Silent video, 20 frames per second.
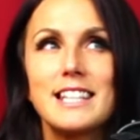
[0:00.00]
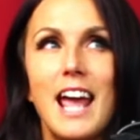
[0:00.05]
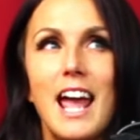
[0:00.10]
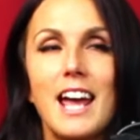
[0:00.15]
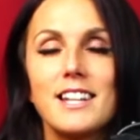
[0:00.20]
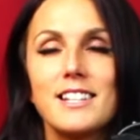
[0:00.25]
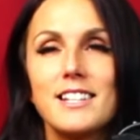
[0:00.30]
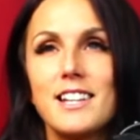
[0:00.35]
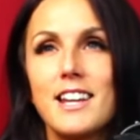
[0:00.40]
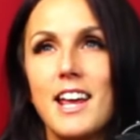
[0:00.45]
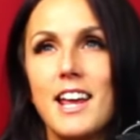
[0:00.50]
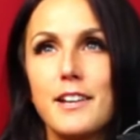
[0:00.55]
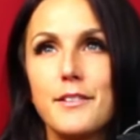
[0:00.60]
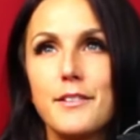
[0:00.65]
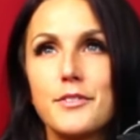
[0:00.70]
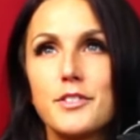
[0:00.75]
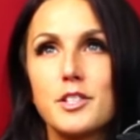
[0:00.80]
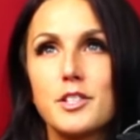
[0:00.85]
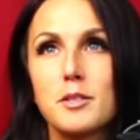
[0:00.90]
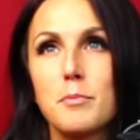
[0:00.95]

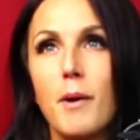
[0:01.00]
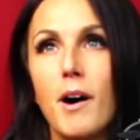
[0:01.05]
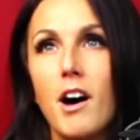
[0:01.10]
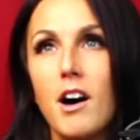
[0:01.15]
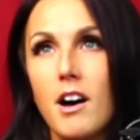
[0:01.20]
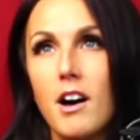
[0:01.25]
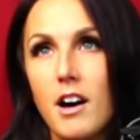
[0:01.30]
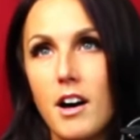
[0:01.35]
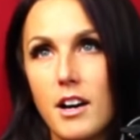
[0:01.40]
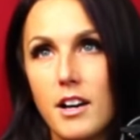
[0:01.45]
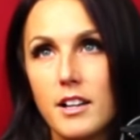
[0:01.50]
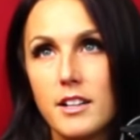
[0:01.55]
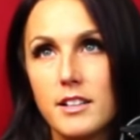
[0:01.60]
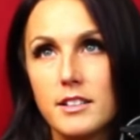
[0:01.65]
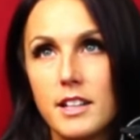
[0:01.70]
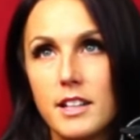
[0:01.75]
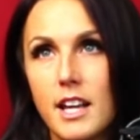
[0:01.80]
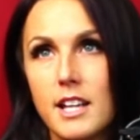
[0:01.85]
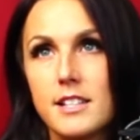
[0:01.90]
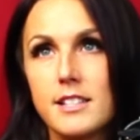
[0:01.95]
Scandinave spa,
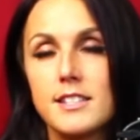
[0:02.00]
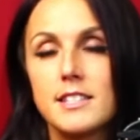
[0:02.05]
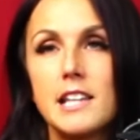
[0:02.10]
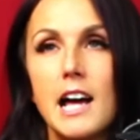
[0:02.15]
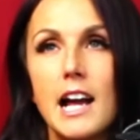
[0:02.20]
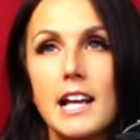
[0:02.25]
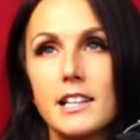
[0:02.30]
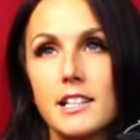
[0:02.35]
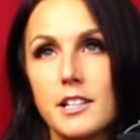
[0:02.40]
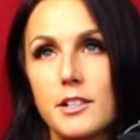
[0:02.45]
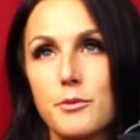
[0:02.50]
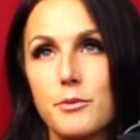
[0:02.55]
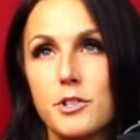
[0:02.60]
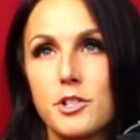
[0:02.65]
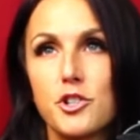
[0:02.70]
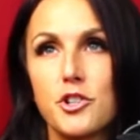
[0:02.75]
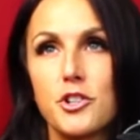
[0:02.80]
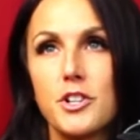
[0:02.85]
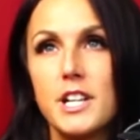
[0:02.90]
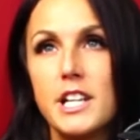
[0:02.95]
like silent
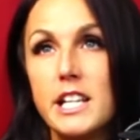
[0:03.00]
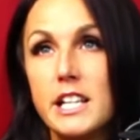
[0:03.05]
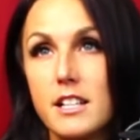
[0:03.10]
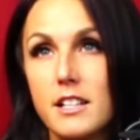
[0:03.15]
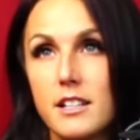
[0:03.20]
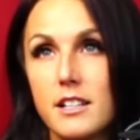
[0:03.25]
retreat